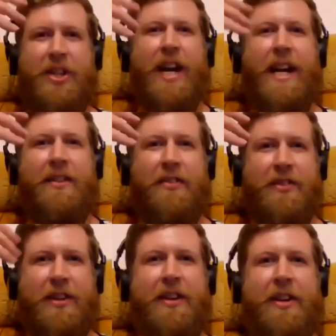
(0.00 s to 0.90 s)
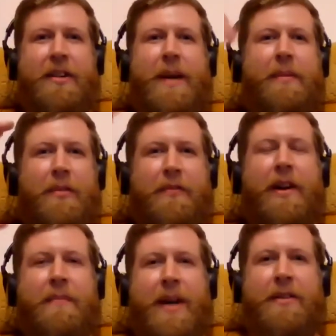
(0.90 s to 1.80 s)
changes to people's
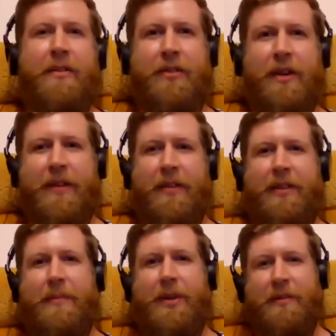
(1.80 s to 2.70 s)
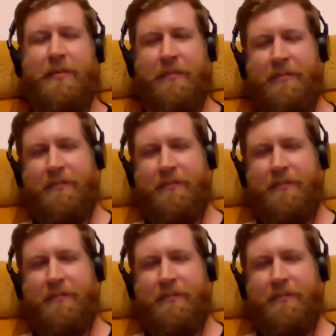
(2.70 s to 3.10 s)
fundamental self conception.